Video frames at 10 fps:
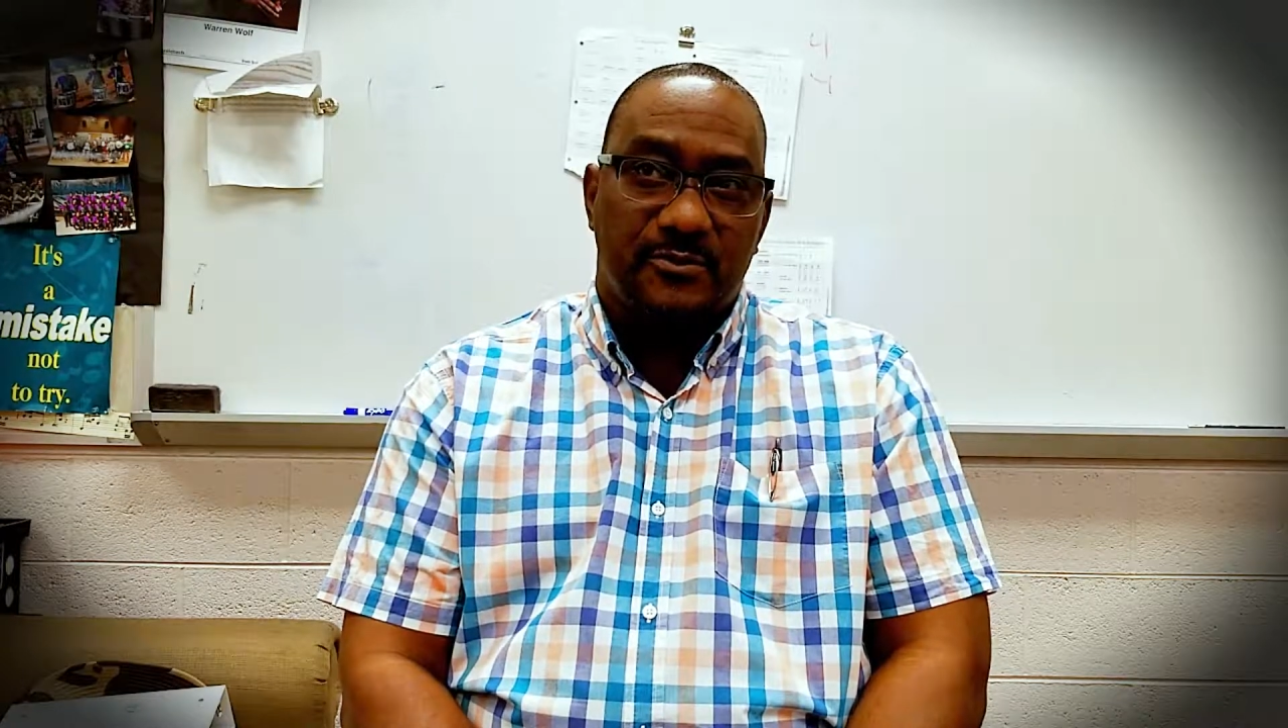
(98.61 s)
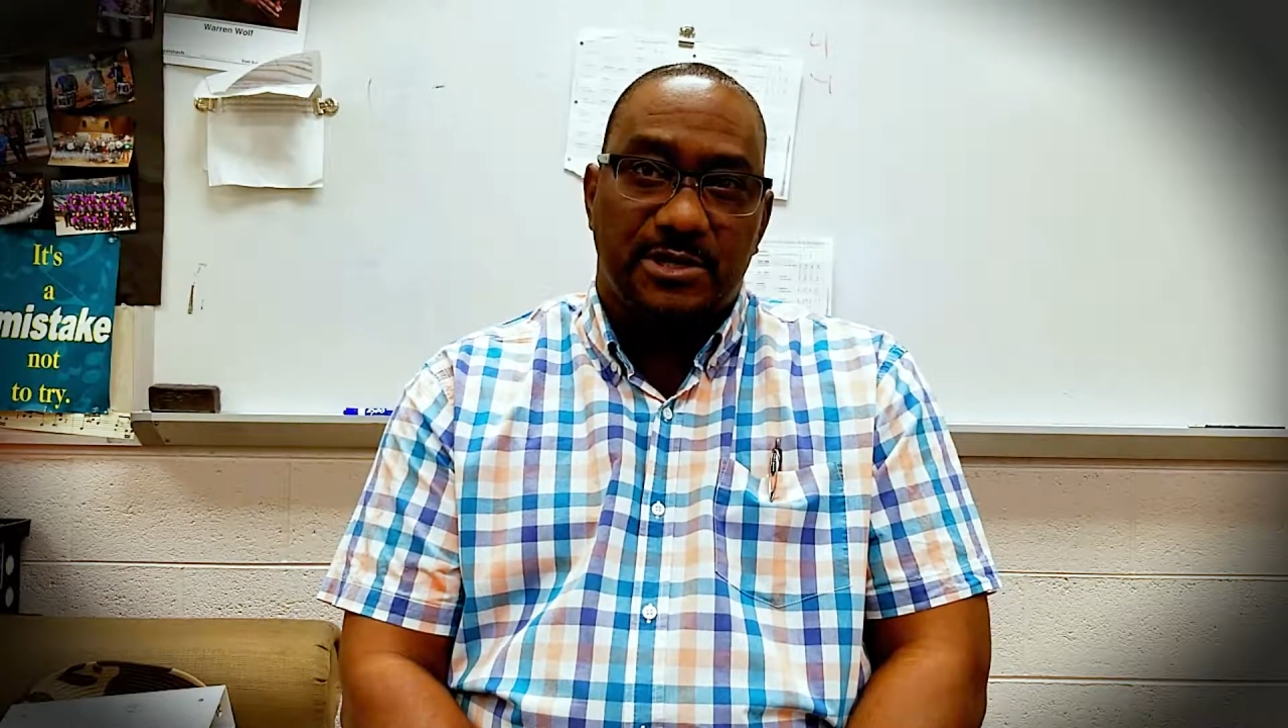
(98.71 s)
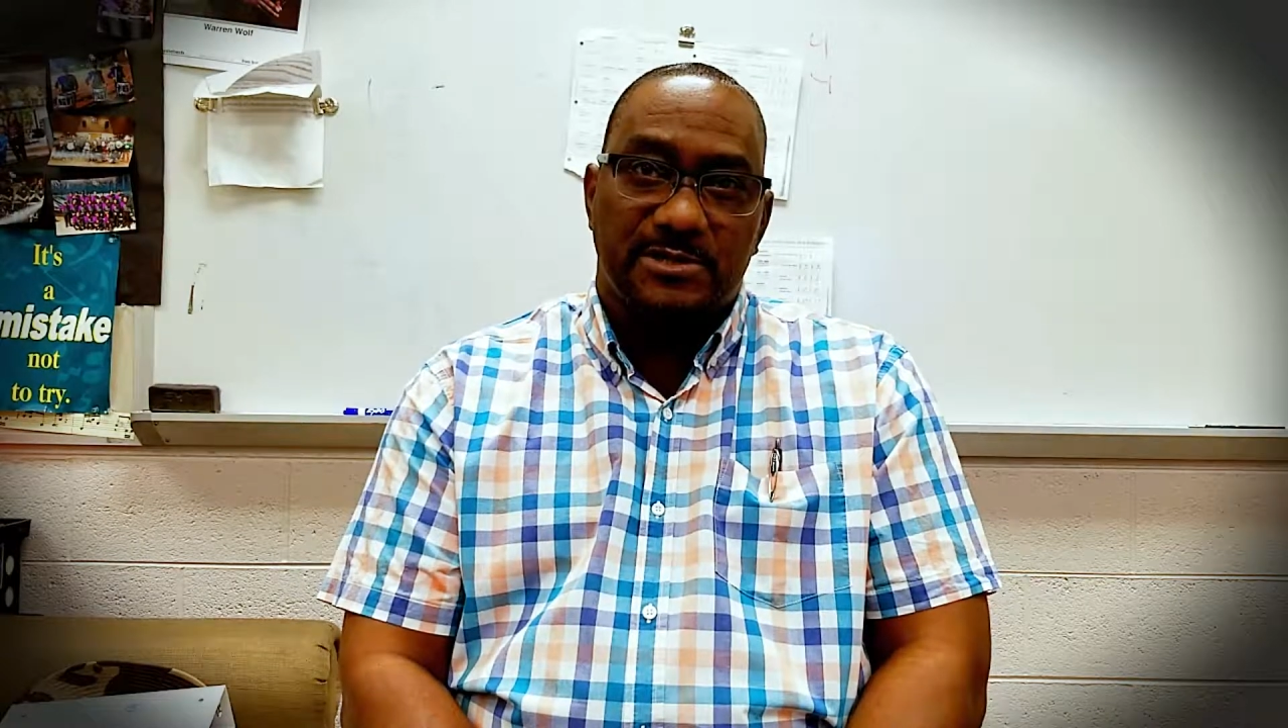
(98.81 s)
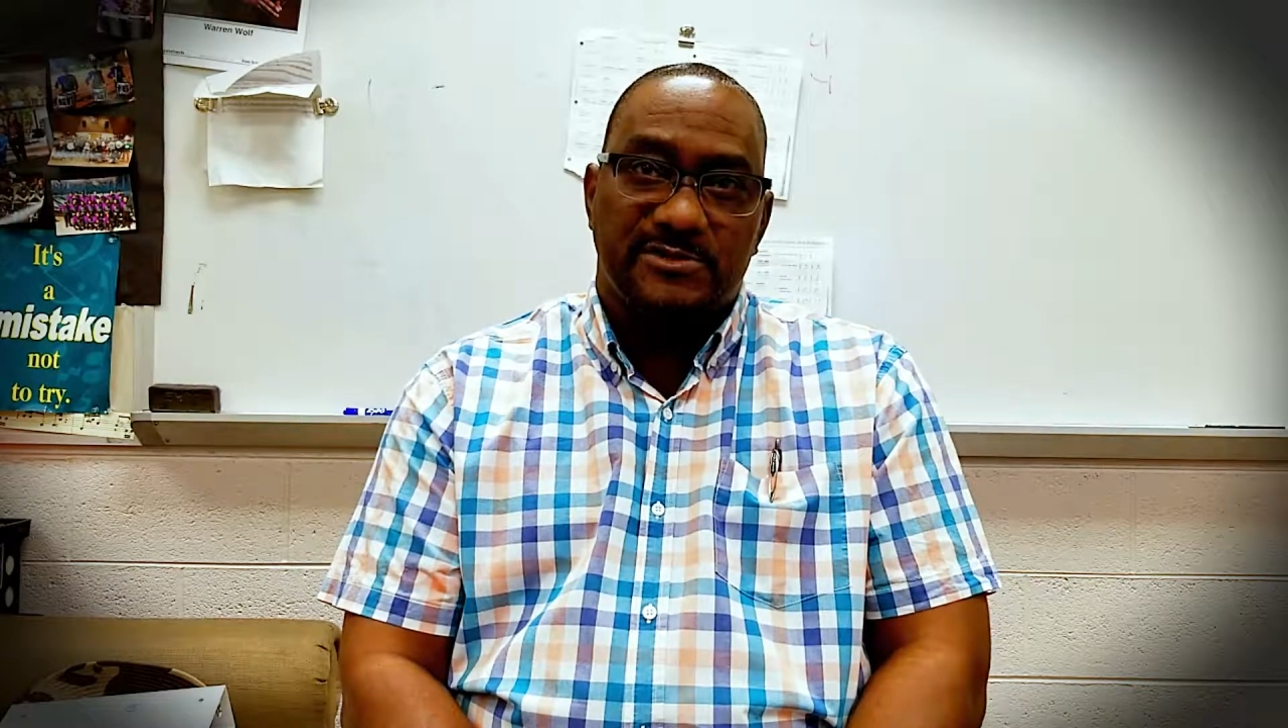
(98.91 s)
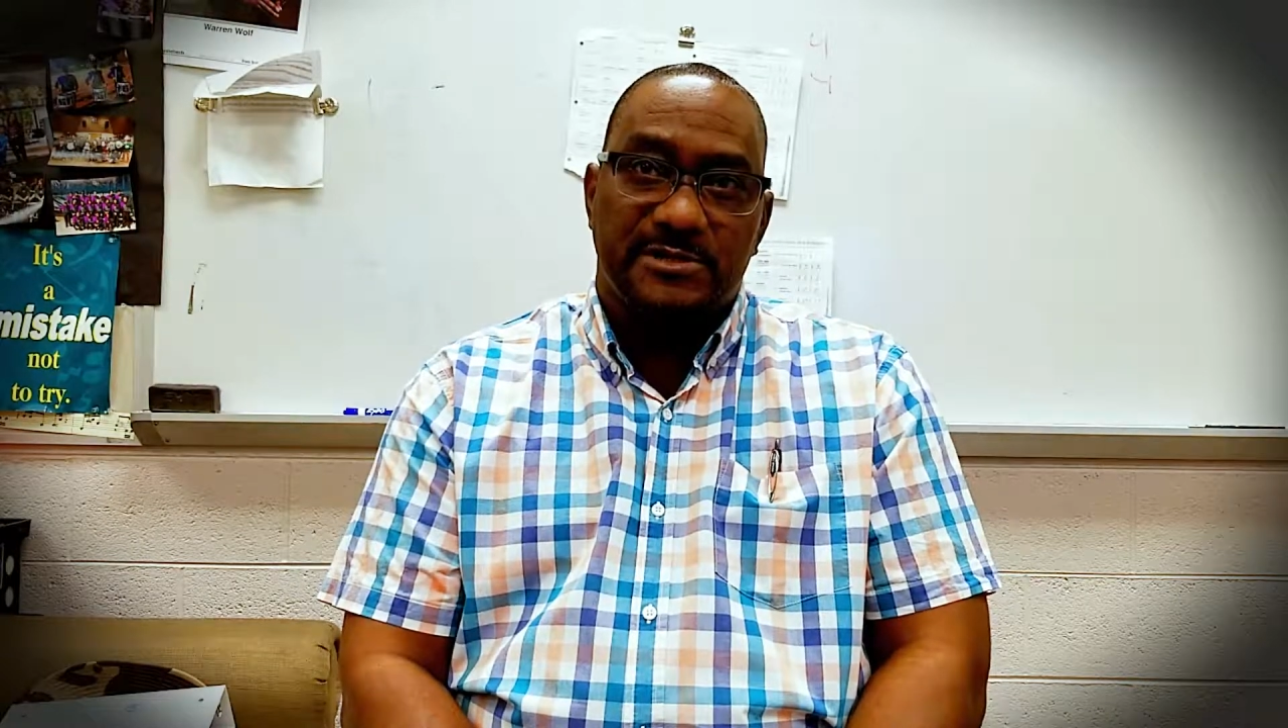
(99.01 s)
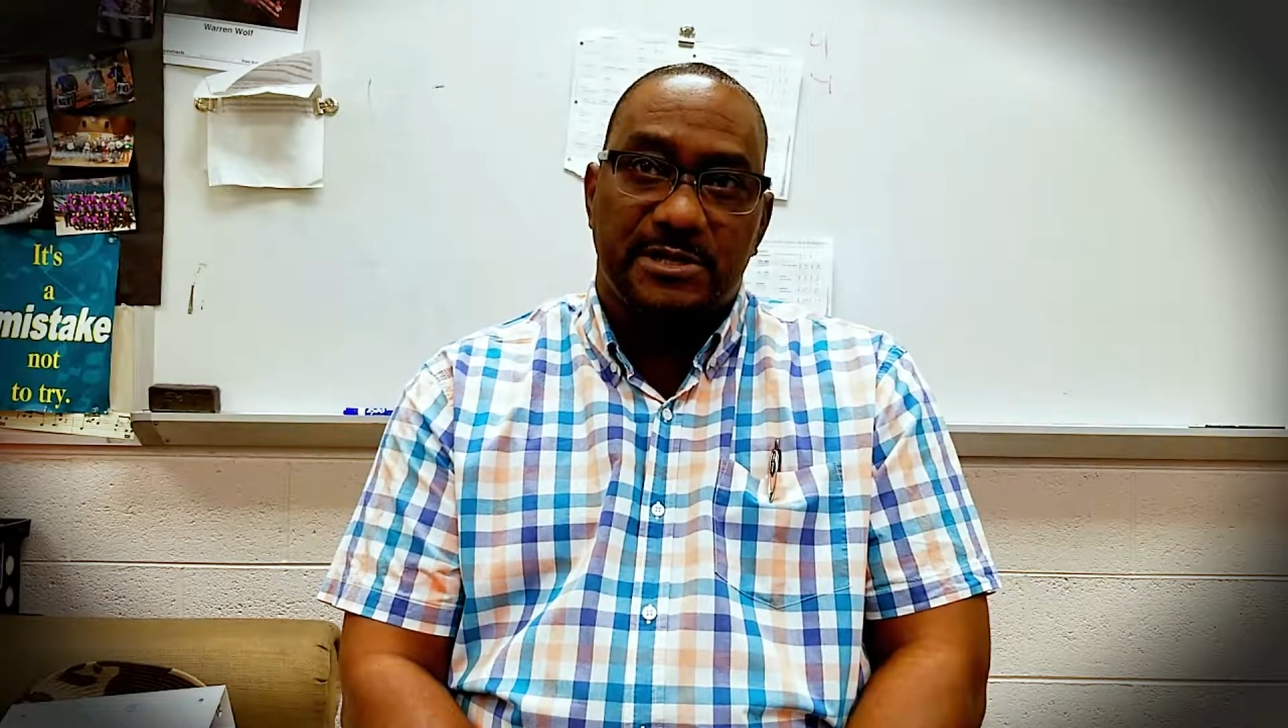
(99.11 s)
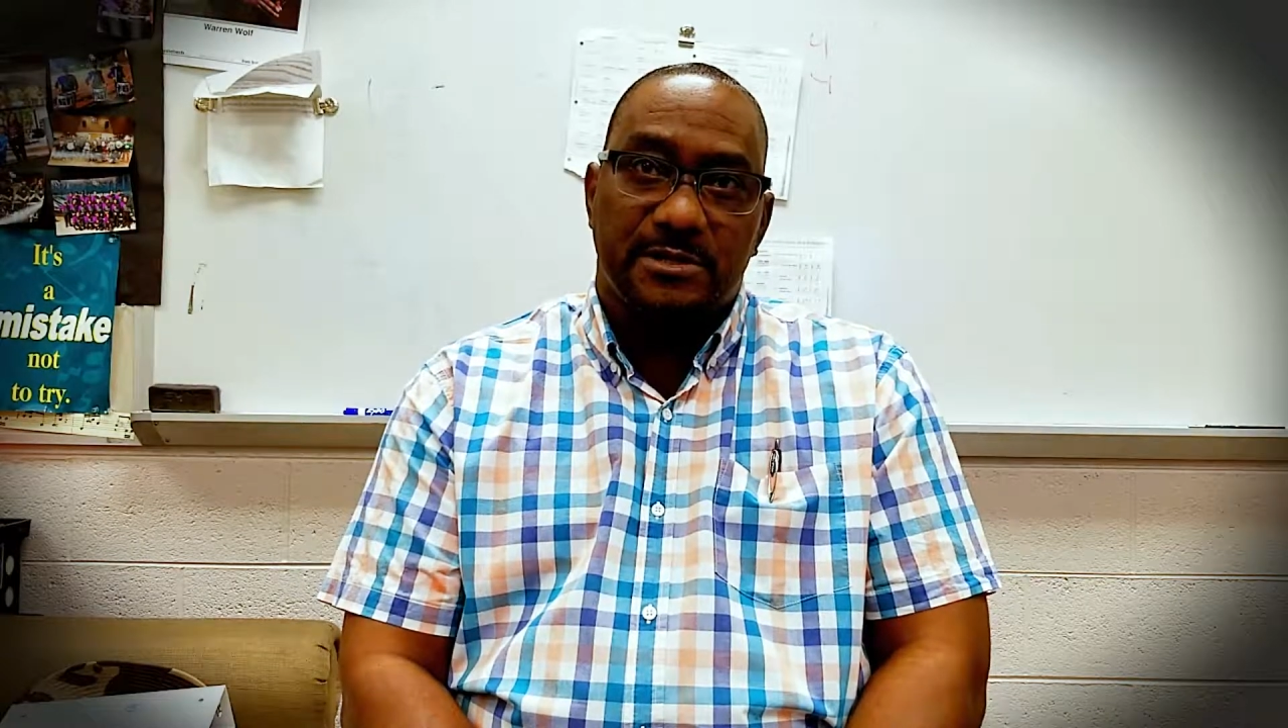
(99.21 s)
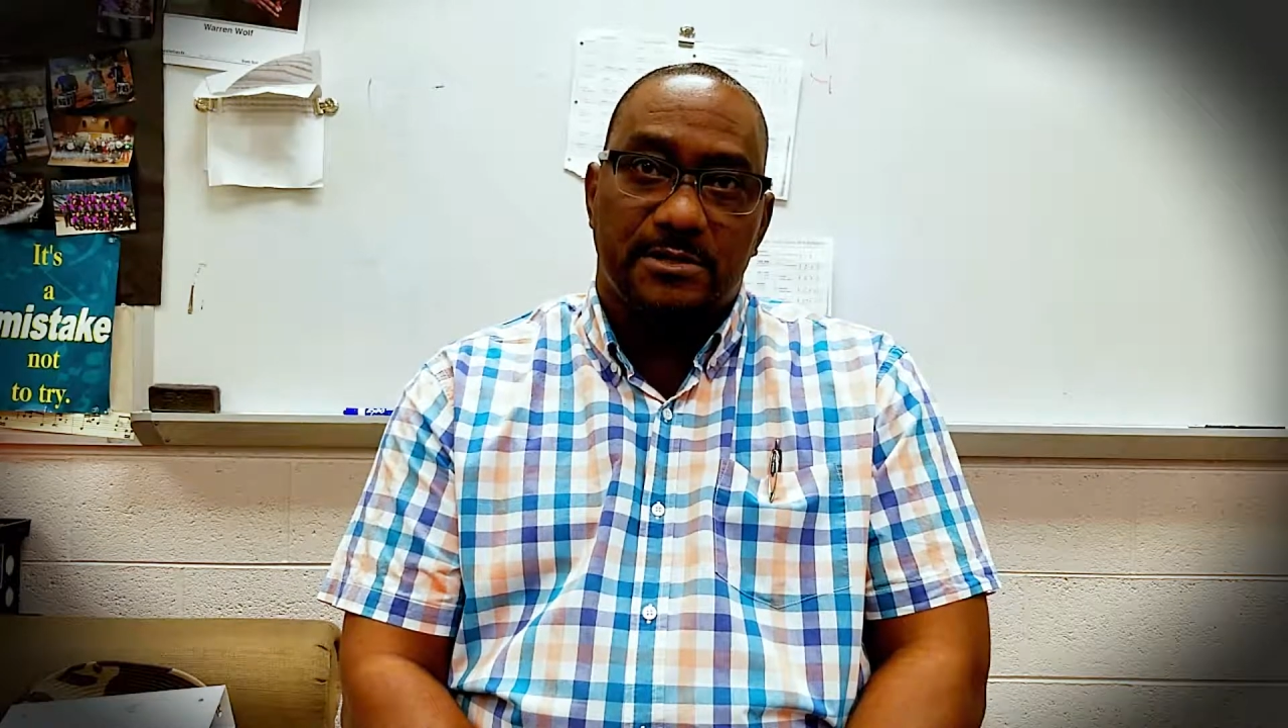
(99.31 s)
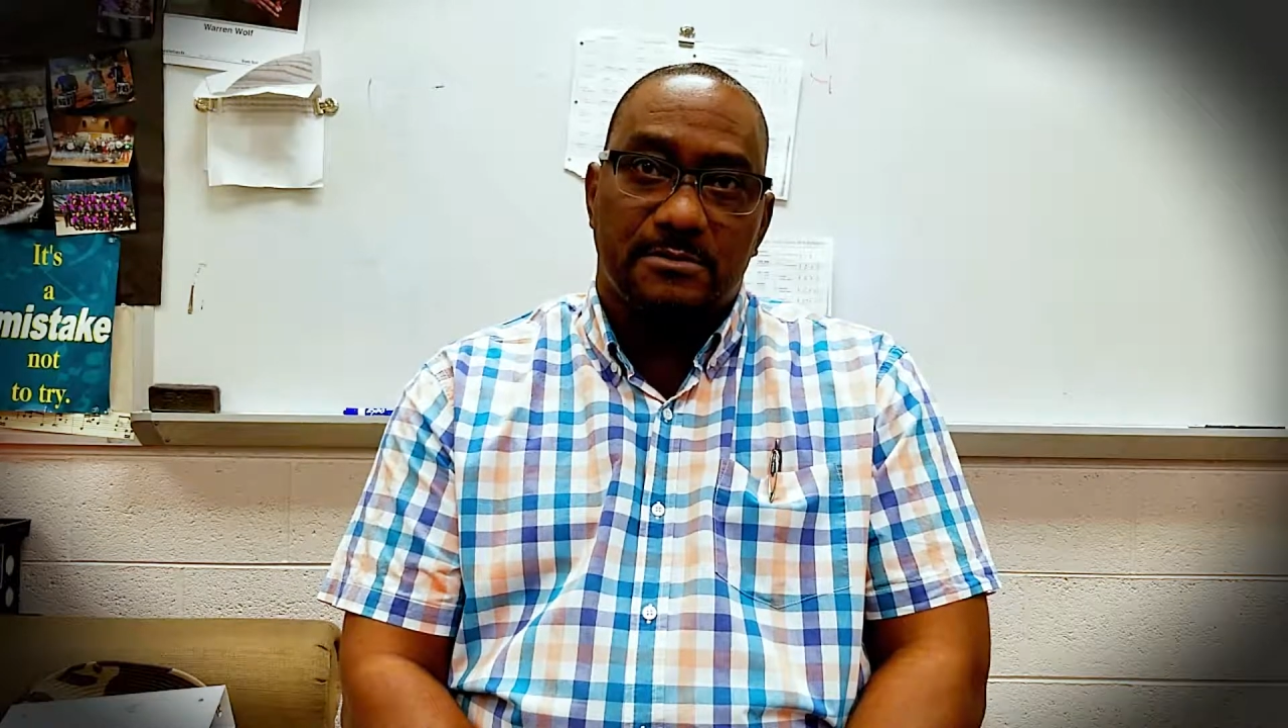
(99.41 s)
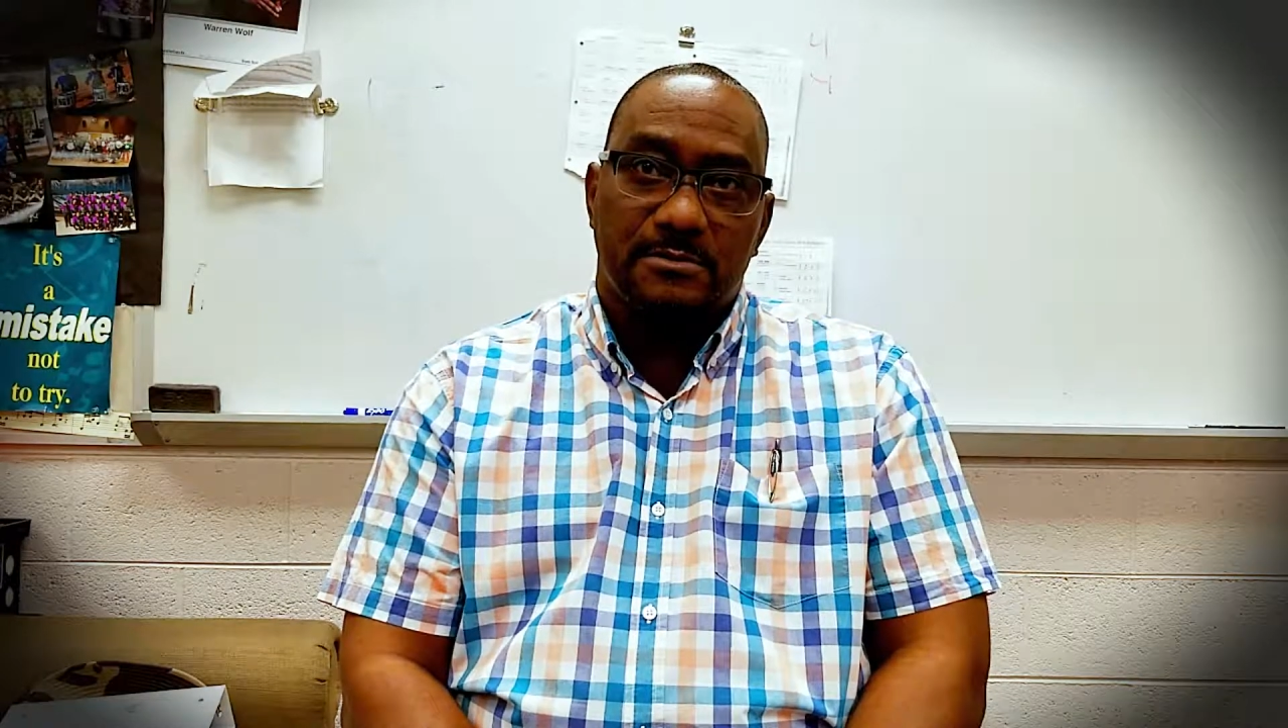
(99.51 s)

really see it